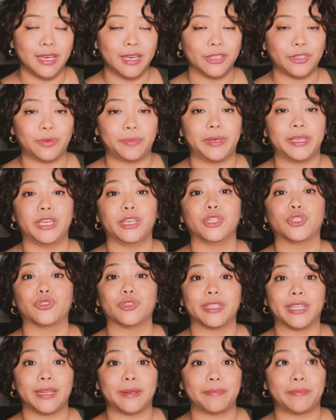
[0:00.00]
So making sure
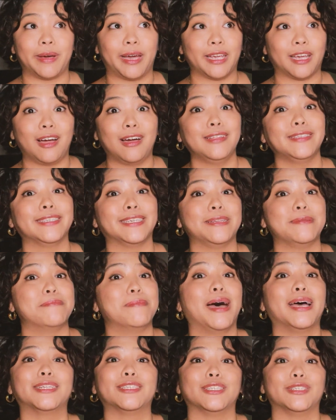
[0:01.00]
that my content
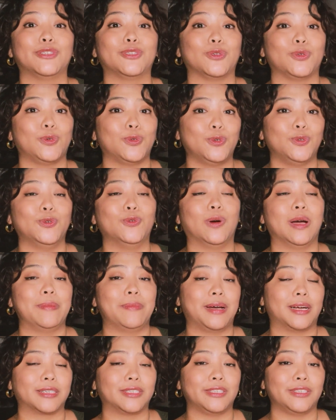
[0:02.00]
matches to who I'm
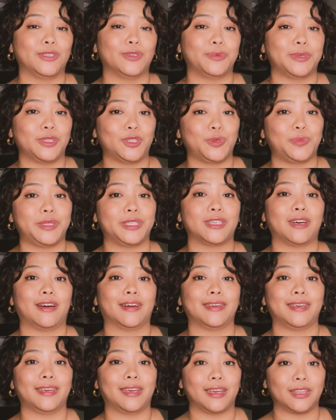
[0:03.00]
actually going to be
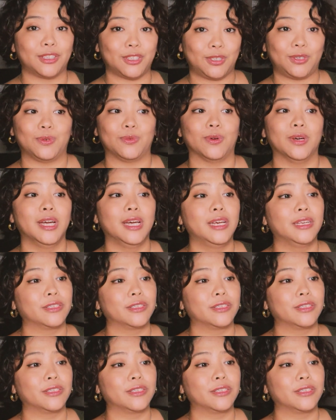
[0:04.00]
talking to.